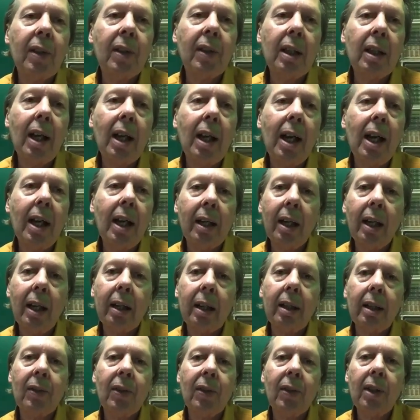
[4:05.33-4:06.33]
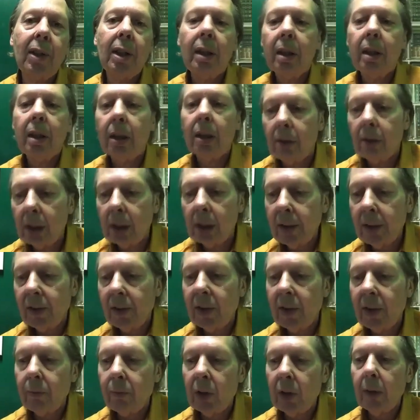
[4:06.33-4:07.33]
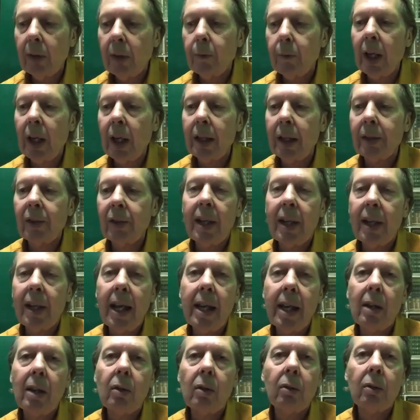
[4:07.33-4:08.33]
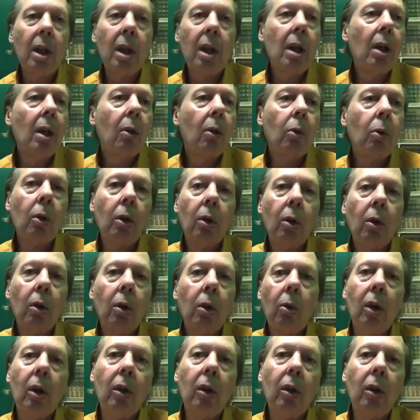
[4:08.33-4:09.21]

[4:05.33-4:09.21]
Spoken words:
From my floor on 69, I could see nearly 70 flights down,